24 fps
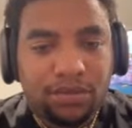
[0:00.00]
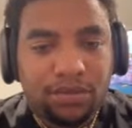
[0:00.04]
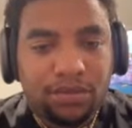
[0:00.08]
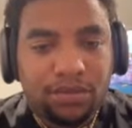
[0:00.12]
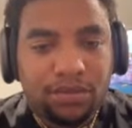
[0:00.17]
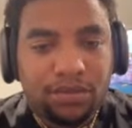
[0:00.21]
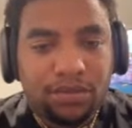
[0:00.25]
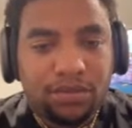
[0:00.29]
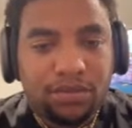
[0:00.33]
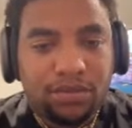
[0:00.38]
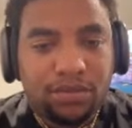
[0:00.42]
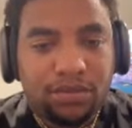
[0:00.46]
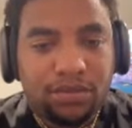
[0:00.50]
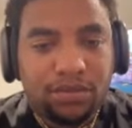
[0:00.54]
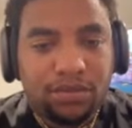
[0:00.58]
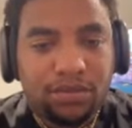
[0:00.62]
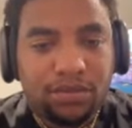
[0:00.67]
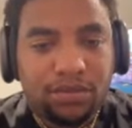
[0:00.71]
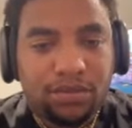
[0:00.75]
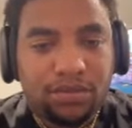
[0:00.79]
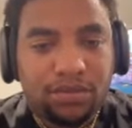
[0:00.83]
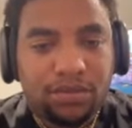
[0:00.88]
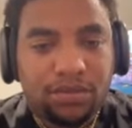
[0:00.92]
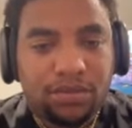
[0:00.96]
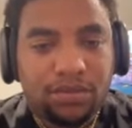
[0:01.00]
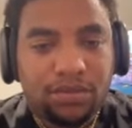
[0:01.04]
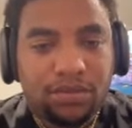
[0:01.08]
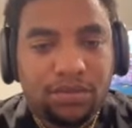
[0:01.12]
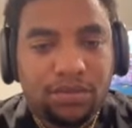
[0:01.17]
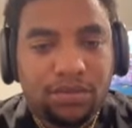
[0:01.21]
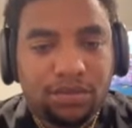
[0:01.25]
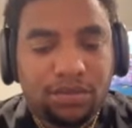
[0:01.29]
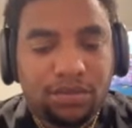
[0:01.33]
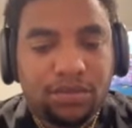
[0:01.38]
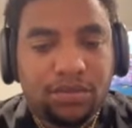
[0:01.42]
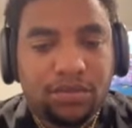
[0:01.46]

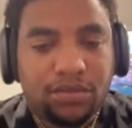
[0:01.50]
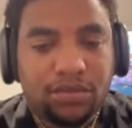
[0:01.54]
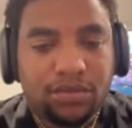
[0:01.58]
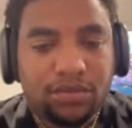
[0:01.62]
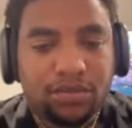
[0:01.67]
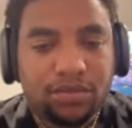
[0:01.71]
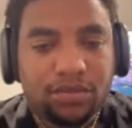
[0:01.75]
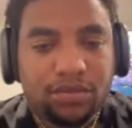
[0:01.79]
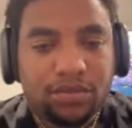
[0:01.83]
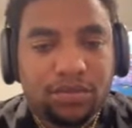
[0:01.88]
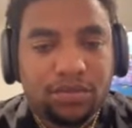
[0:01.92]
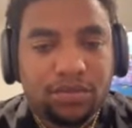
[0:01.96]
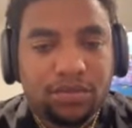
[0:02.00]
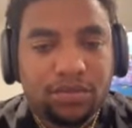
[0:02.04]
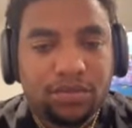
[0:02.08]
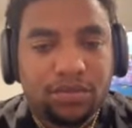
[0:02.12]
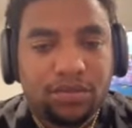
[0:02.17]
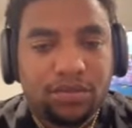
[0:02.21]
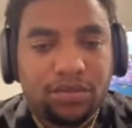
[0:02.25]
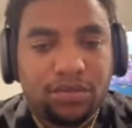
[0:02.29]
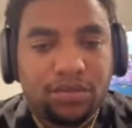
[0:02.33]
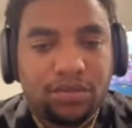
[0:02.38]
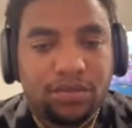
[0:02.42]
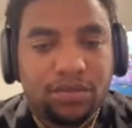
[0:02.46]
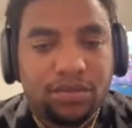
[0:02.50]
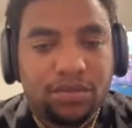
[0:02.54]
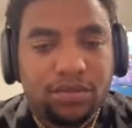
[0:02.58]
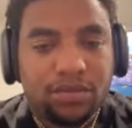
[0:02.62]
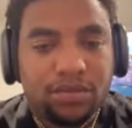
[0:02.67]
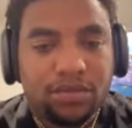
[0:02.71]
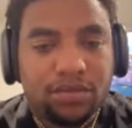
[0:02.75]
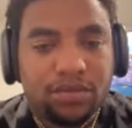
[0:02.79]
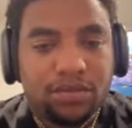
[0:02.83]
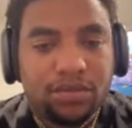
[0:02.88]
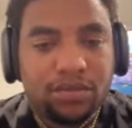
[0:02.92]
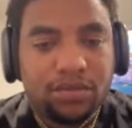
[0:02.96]

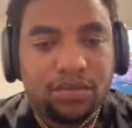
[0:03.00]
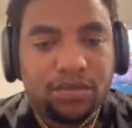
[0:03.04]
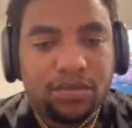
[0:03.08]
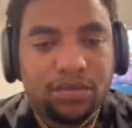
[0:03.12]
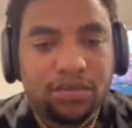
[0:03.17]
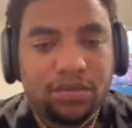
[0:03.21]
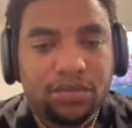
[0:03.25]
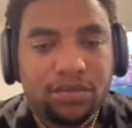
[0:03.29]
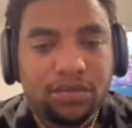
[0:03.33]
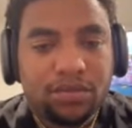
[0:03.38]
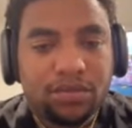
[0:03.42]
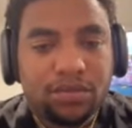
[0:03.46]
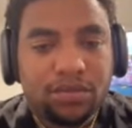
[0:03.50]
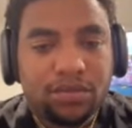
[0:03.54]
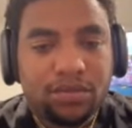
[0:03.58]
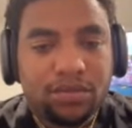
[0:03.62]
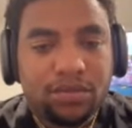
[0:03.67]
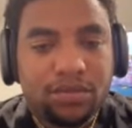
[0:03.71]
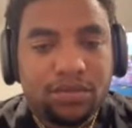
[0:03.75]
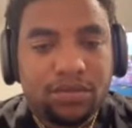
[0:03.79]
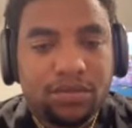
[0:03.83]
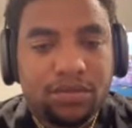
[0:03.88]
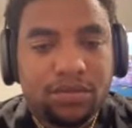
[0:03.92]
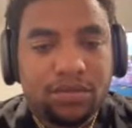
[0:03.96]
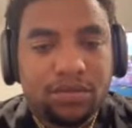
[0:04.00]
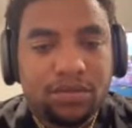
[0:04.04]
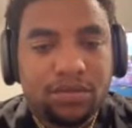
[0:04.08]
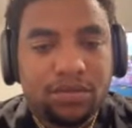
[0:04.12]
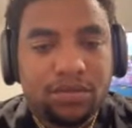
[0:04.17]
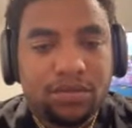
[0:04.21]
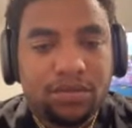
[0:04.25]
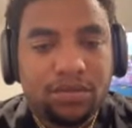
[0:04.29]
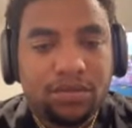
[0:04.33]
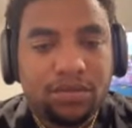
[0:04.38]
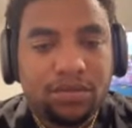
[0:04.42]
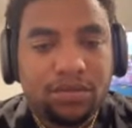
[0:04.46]

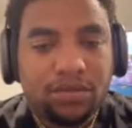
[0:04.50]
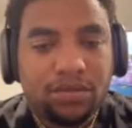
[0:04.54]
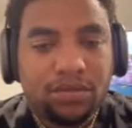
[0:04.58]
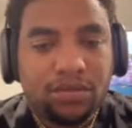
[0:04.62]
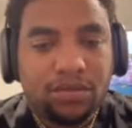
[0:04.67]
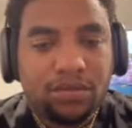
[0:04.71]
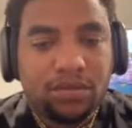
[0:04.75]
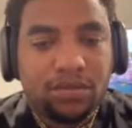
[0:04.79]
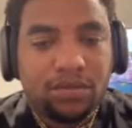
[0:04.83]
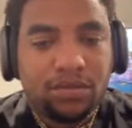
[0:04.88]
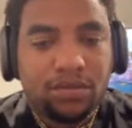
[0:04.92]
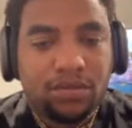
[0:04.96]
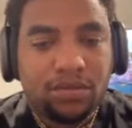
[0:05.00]
(not speaking)